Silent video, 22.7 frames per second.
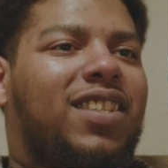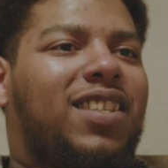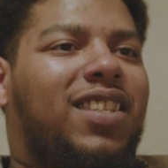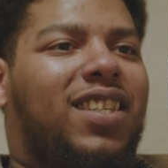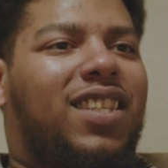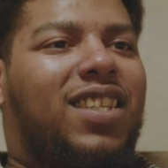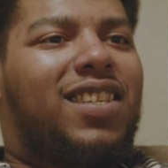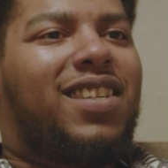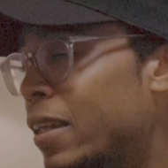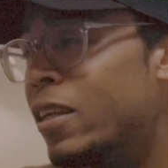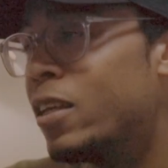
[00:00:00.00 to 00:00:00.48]

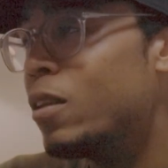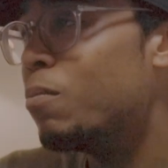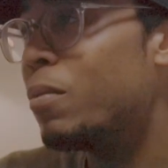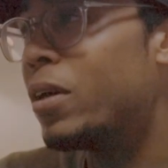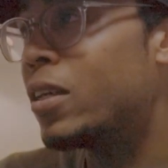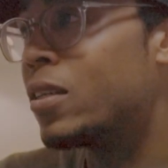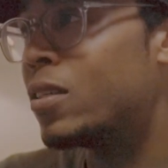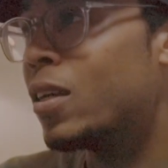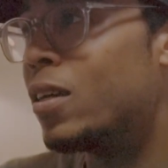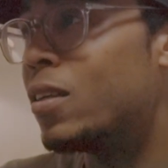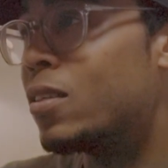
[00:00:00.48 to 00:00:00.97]
Yeah, and it didn't
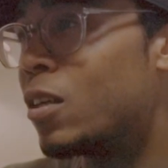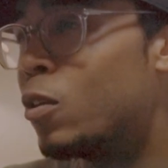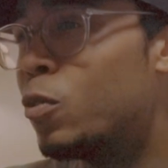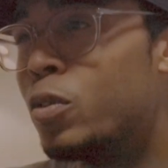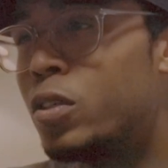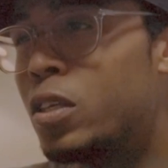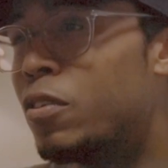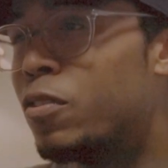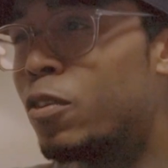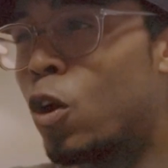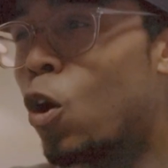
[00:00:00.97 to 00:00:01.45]
make sense. Like, it
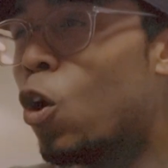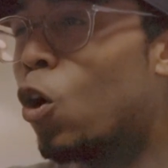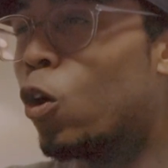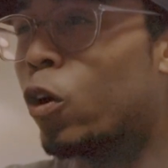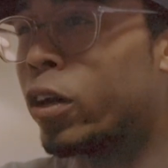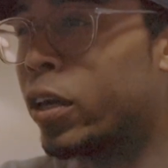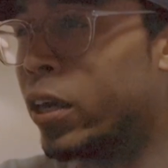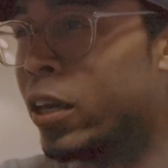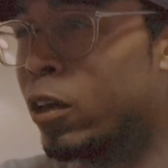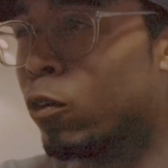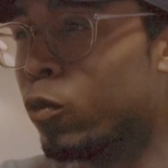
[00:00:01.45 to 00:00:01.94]
was even
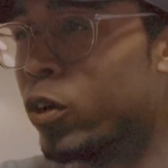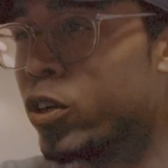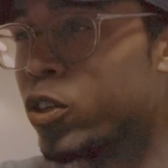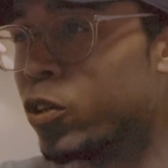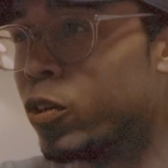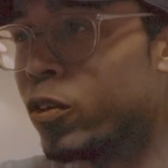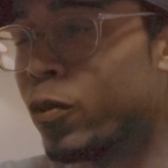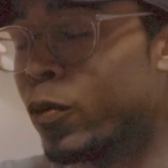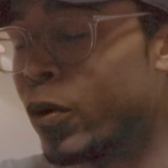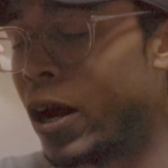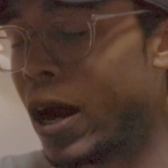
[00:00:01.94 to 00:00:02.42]
called King
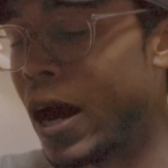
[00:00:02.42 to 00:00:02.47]
Richard, where